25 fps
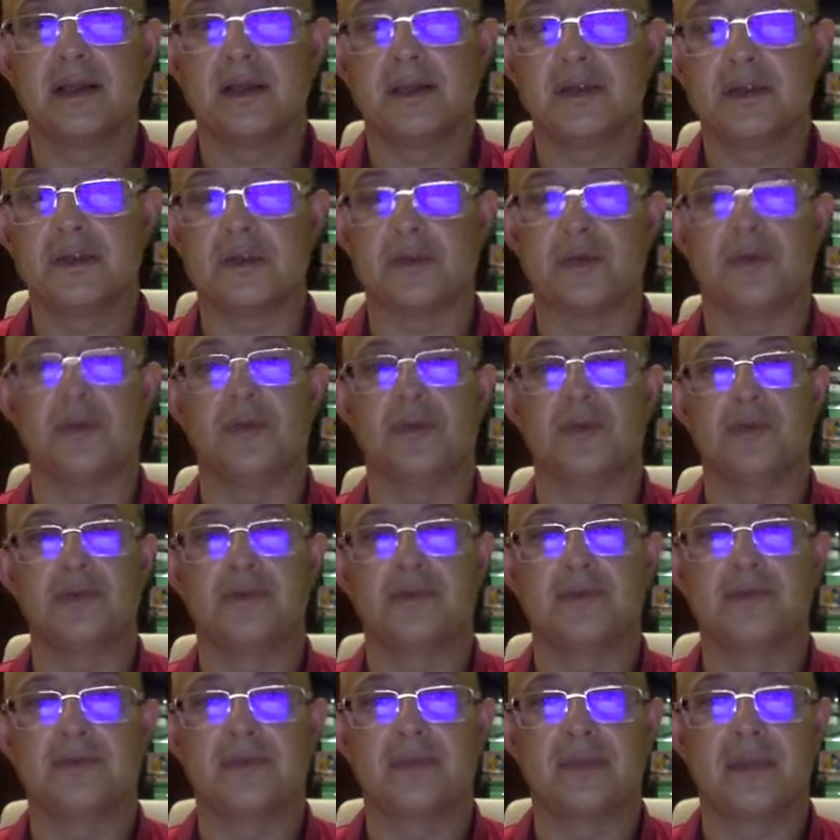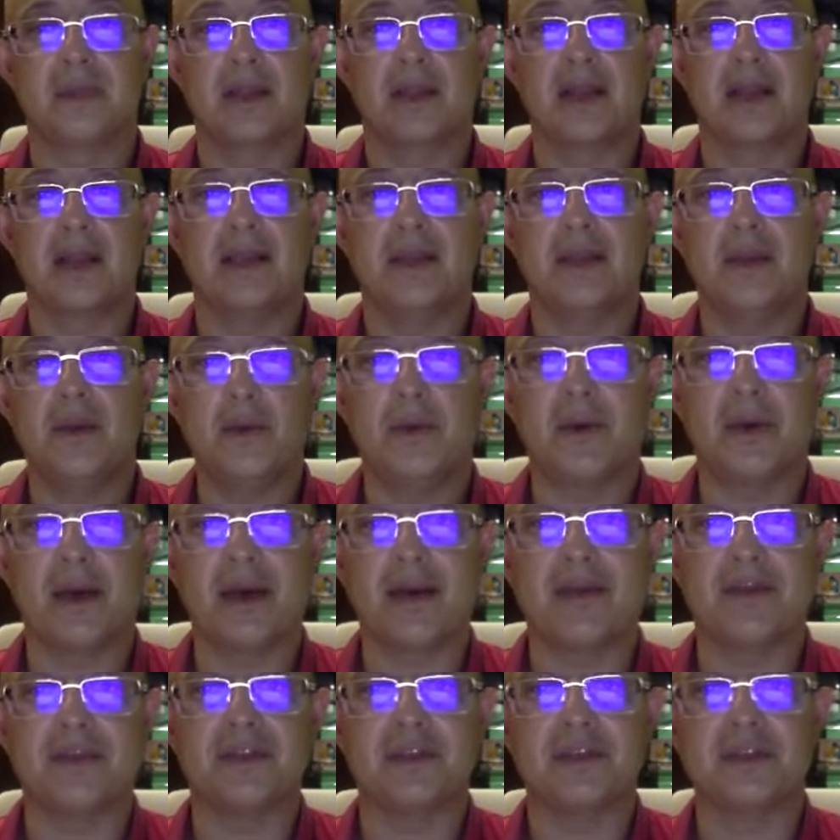So, and you
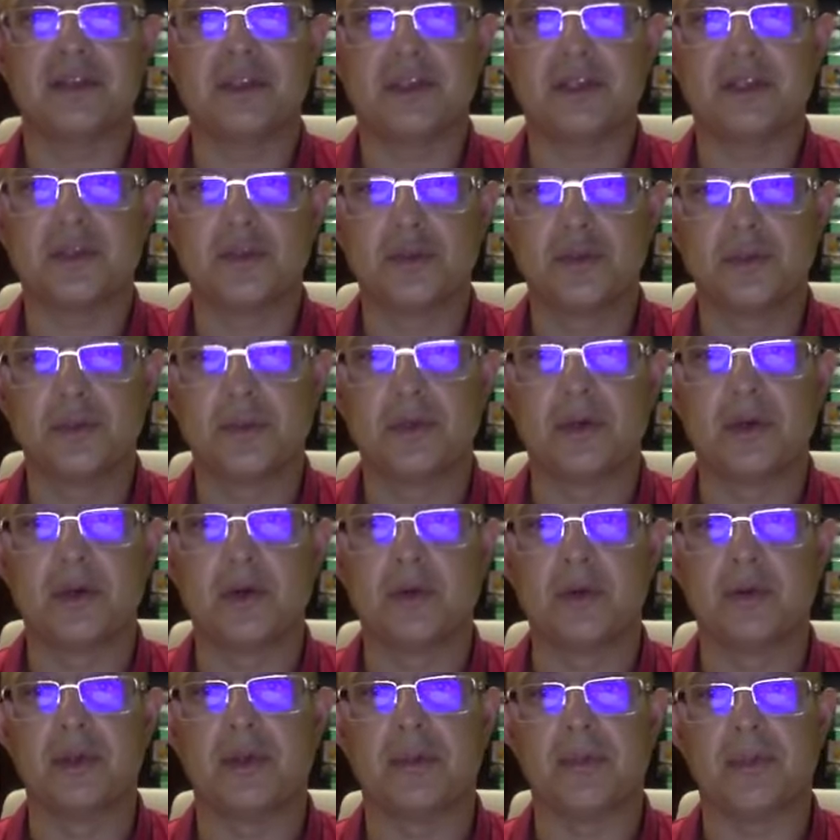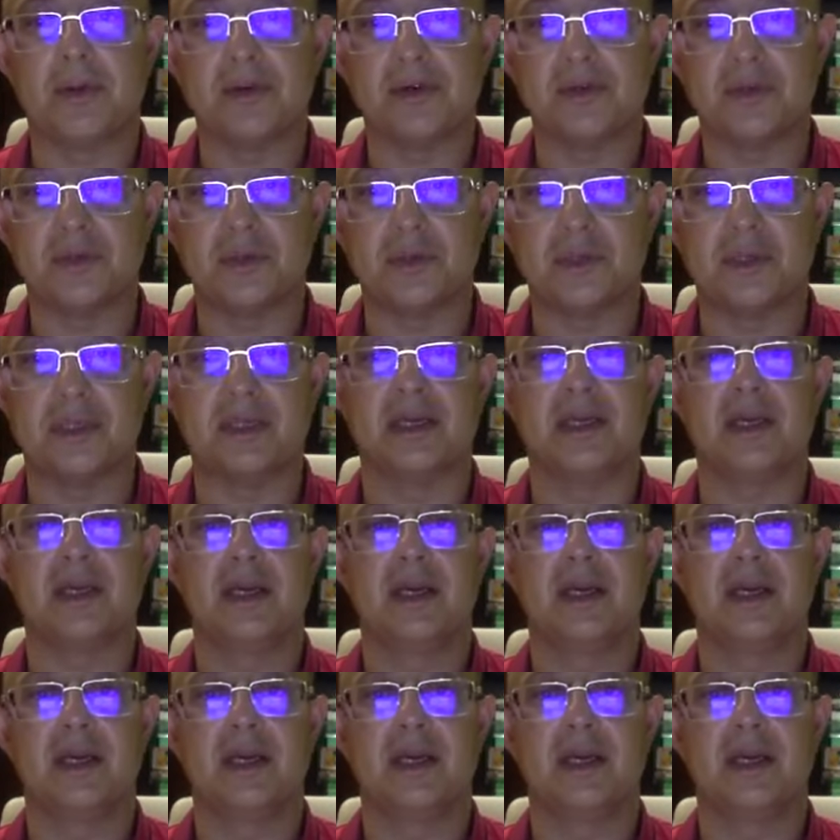have this super good opportunity,